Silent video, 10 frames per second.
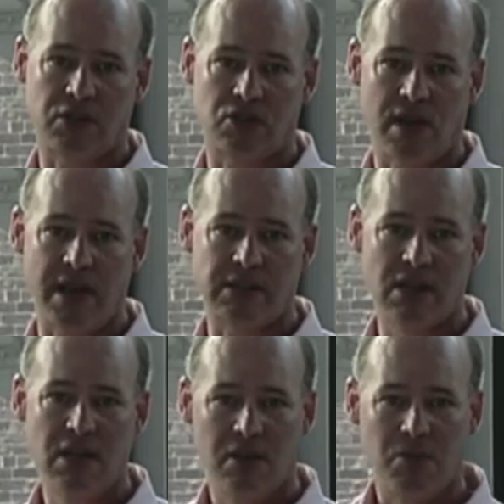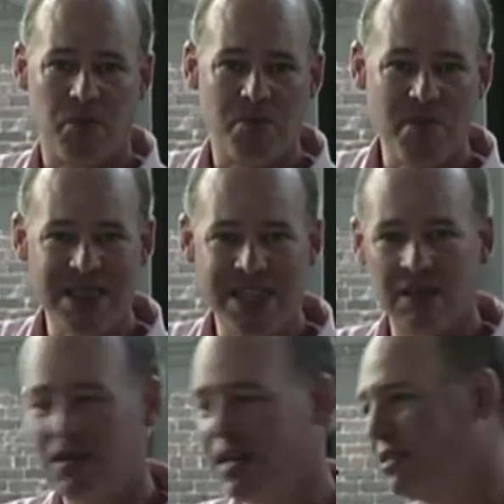strikes. And
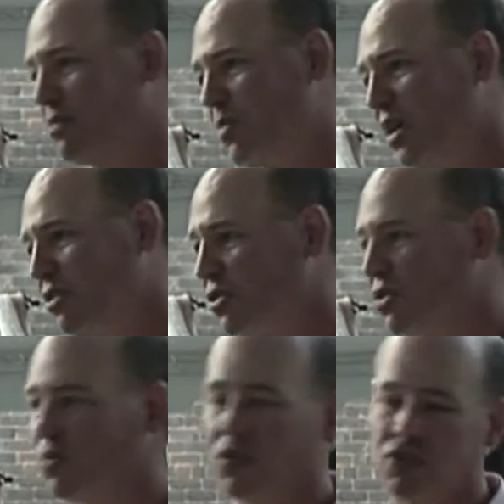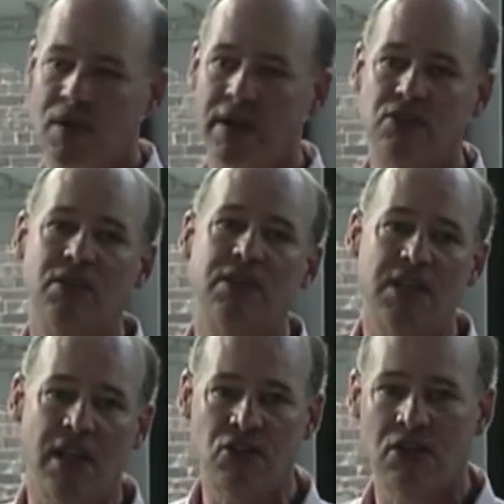then as pitchers were trying to
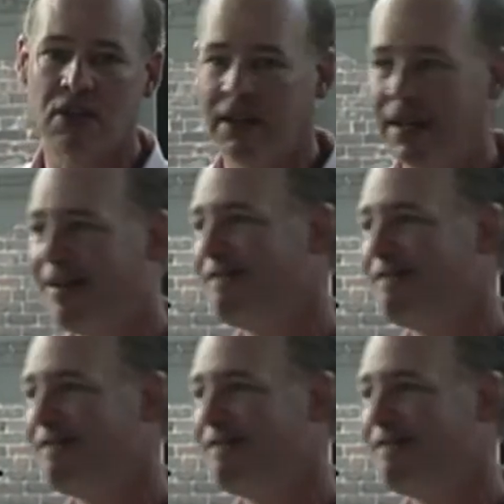intentionally